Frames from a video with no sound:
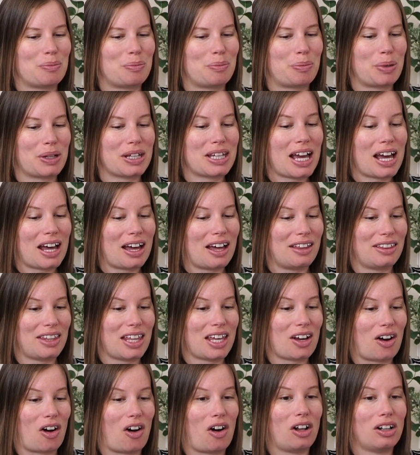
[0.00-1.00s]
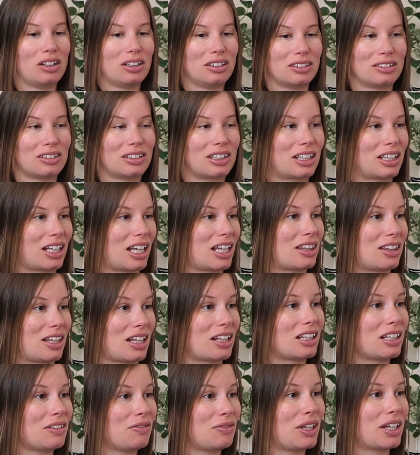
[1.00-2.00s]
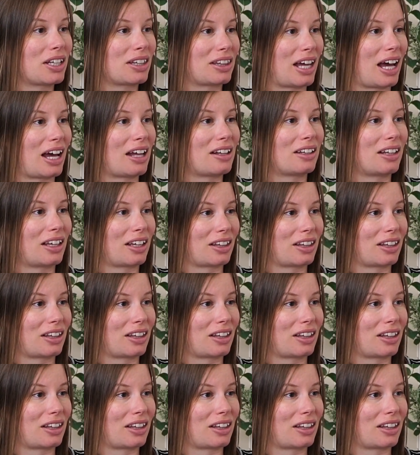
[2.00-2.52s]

But yeah, and they all like they live like that.